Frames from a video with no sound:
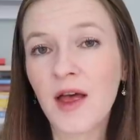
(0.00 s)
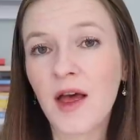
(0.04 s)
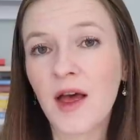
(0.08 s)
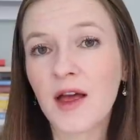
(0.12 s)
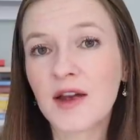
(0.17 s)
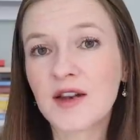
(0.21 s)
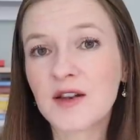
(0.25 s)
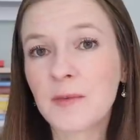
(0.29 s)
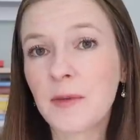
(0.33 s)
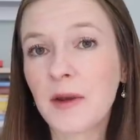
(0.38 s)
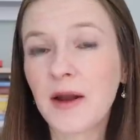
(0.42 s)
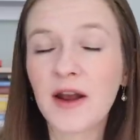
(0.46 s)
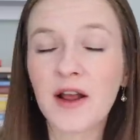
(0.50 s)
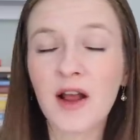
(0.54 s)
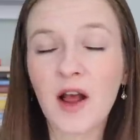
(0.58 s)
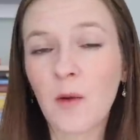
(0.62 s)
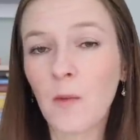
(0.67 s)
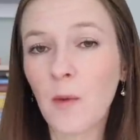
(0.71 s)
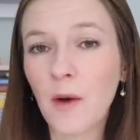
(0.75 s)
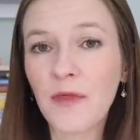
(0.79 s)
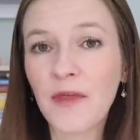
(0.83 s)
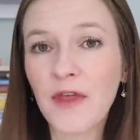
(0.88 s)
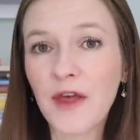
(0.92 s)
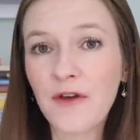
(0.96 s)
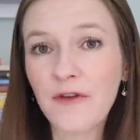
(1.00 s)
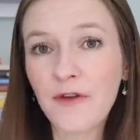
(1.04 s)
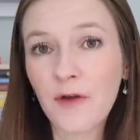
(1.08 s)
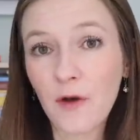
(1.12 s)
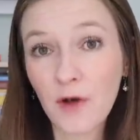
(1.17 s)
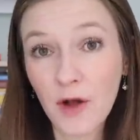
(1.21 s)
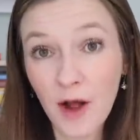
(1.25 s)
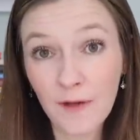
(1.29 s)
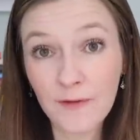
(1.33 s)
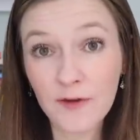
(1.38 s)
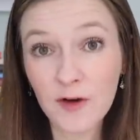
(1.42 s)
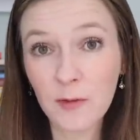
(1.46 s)
uh, depending on what they feel
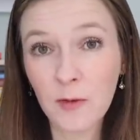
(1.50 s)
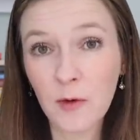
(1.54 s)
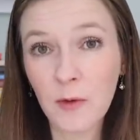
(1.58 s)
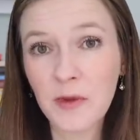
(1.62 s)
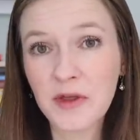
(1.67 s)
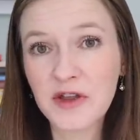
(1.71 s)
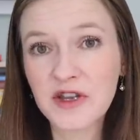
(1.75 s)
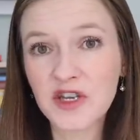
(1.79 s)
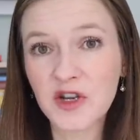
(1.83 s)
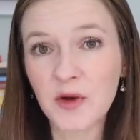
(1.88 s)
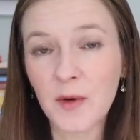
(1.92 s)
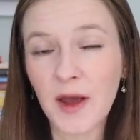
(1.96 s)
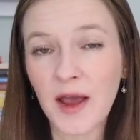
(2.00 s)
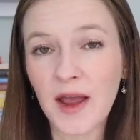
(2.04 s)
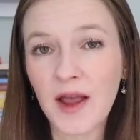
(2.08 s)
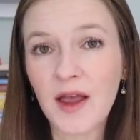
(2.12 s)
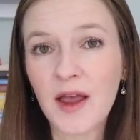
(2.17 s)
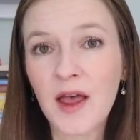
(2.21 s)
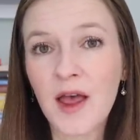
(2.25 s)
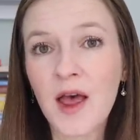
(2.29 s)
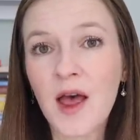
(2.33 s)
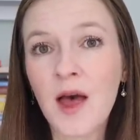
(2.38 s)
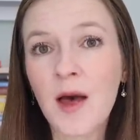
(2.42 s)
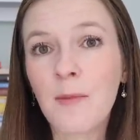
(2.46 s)
comfortable with doing.